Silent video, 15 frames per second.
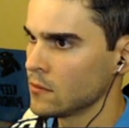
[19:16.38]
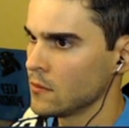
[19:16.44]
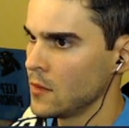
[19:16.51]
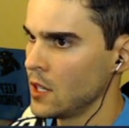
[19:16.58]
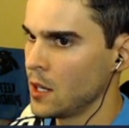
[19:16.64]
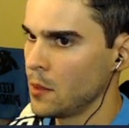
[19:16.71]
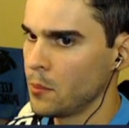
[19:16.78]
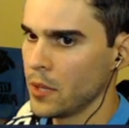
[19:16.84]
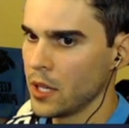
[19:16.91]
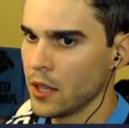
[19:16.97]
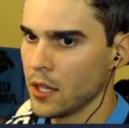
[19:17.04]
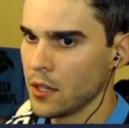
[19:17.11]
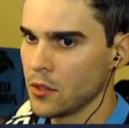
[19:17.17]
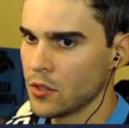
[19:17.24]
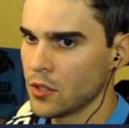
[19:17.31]
Yep, and
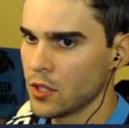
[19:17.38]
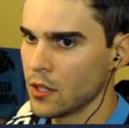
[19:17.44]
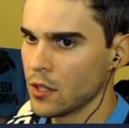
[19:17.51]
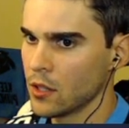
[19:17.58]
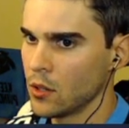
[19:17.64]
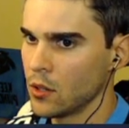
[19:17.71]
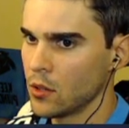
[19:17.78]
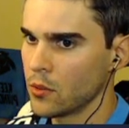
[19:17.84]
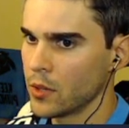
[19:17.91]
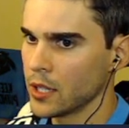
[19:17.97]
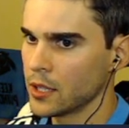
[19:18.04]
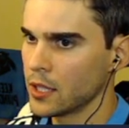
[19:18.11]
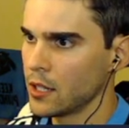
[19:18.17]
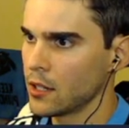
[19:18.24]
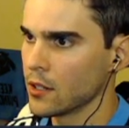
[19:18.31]
then you see the hole right
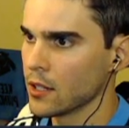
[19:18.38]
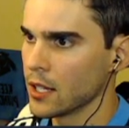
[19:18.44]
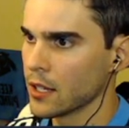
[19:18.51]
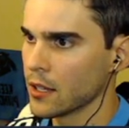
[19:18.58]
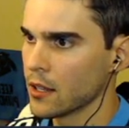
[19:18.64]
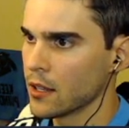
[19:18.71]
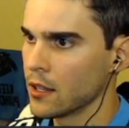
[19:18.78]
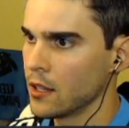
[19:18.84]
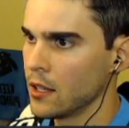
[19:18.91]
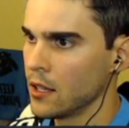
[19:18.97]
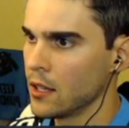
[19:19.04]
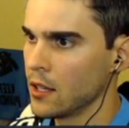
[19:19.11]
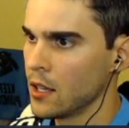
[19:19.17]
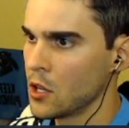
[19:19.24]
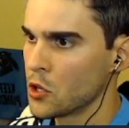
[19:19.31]
there.
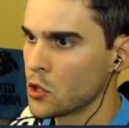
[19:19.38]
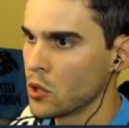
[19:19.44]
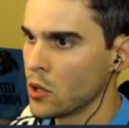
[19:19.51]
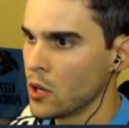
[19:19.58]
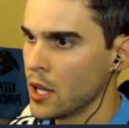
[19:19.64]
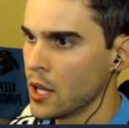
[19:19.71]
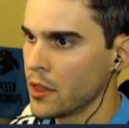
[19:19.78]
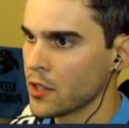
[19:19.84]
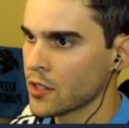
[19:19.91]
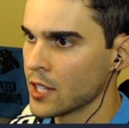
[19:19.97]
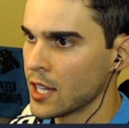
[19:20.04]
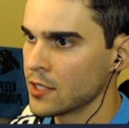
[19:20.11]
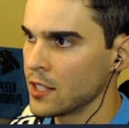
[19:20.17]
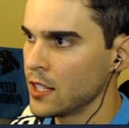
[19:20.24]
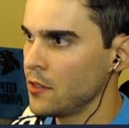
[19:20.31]
This
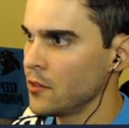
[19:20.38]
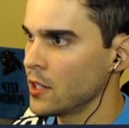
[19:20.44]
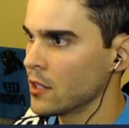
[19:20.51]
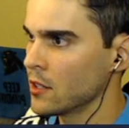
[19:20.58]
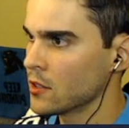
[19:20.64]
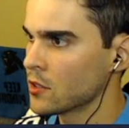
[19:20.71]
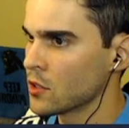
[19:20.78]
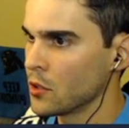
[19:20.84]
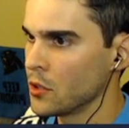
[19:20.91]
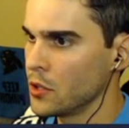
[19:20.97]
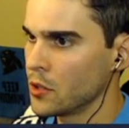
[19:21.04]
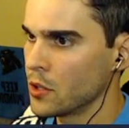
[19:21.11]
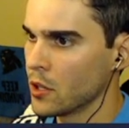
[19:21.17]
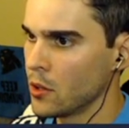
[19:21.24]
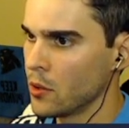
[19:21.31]
guy's leaving, so you
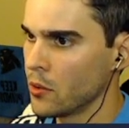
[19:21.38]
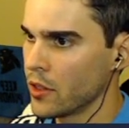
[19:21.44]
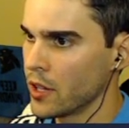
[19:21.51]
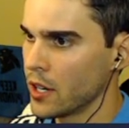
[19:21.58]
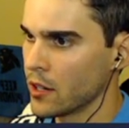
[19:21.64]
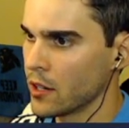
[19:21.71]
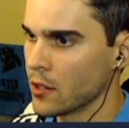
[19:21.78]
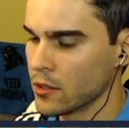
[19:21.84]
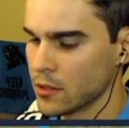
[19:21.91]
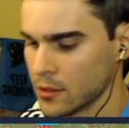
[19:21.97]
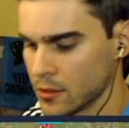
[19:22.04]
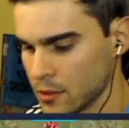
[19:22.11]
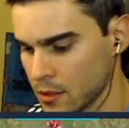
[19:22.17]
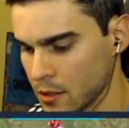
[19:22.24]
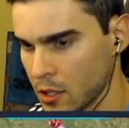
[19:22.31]
go there.
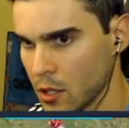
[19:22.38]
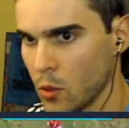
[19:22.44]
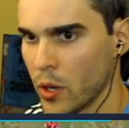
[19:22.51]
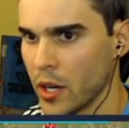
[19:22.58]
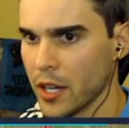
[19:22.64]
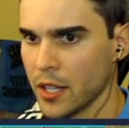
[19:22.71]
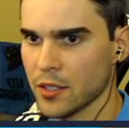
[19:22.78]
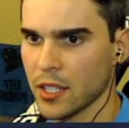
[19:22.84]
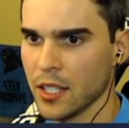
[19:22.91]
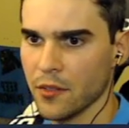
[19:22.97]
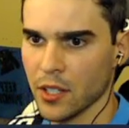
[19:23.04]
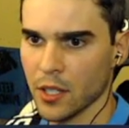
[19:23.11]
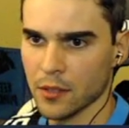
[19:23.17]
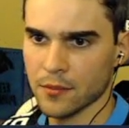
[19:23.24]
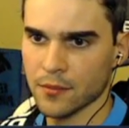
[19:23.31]
Go where he's
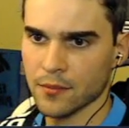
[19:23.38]
leaving.